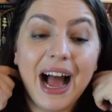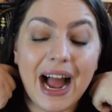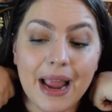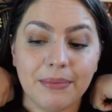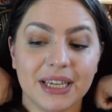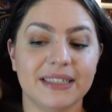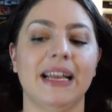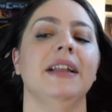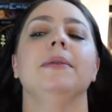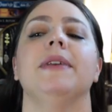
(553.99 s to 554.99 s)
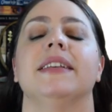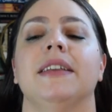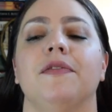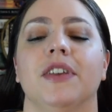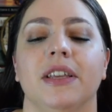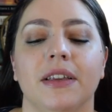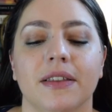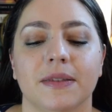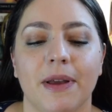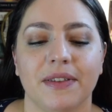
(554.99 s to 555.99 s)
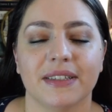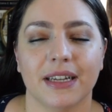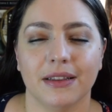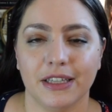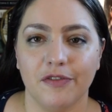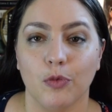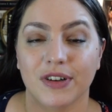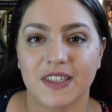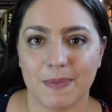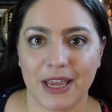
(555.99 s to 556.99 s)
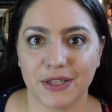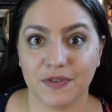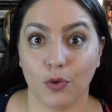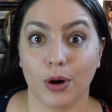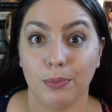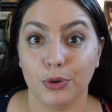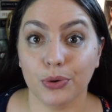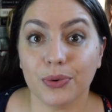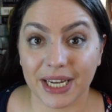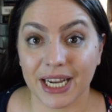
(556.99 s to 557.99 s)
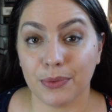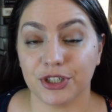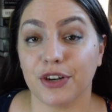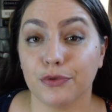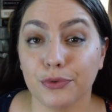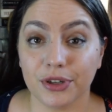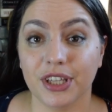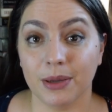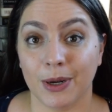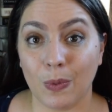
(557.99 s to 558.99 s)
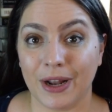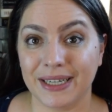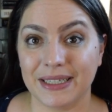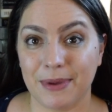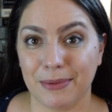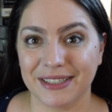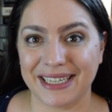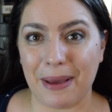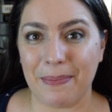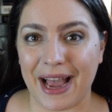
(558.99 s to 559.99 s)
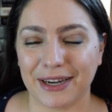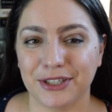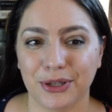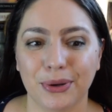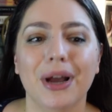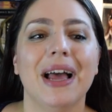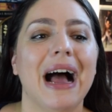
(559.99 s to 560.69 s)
I'm excited because I feel like this month is gonna leave more space for mood reading, which I've really been wanting to be able to get back to.